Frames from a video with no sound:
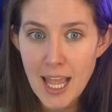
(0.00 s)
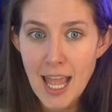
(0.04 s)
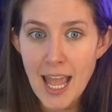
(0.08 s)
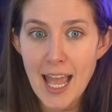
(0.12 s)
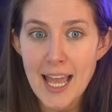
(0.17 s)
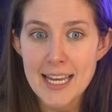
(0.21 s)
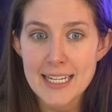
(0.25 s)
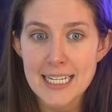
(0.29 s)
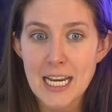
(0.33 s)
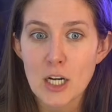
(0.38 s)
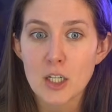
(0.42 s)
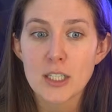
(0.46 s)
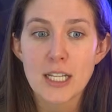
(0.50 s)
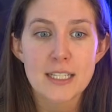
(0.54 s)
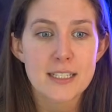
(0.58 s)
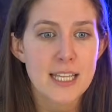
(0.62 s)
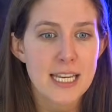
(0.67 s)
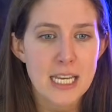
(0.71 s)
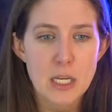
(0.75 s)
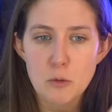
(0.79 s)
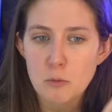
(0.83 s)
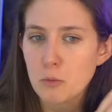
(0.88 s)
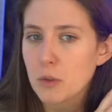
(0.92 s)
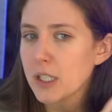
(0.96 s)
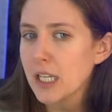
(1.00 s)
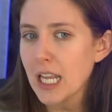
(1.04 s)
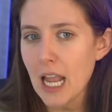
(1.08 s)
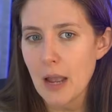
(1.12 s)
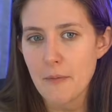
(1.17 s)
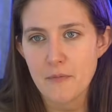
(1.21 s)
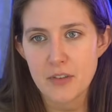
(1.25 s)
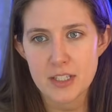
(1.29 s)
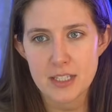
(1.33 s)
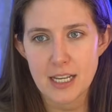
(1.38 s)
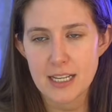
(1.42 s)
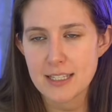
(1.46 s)
And Caroline said he really
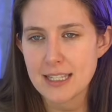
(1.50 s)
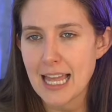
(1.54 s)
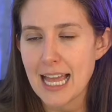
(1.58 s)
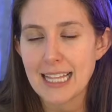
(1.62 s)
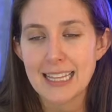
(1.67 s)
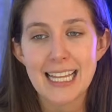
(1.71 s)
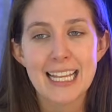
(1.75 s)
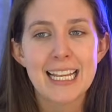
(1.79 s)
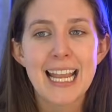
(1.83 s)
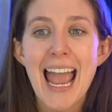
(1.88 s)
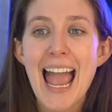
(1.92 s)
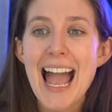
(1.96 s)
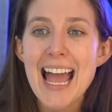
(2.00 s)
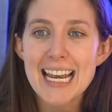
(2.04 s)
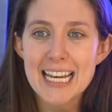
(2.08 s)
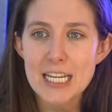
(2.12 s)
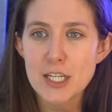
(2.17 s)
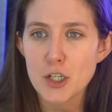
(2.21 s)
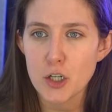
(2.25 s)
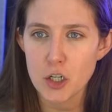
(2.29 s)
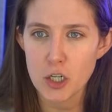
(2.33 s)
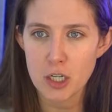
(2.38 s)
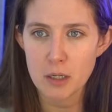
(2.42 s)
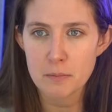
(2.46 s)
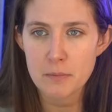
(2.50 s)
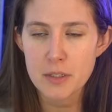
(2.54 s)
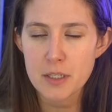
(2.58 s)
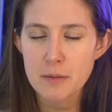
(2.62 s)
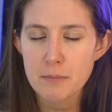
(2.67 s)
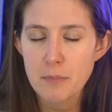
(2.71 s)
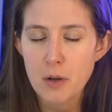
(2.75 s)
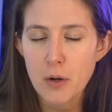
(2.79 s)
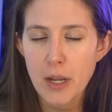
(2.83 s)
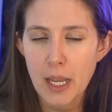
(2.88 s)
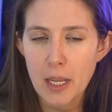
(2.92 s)
emphasized that, any terms.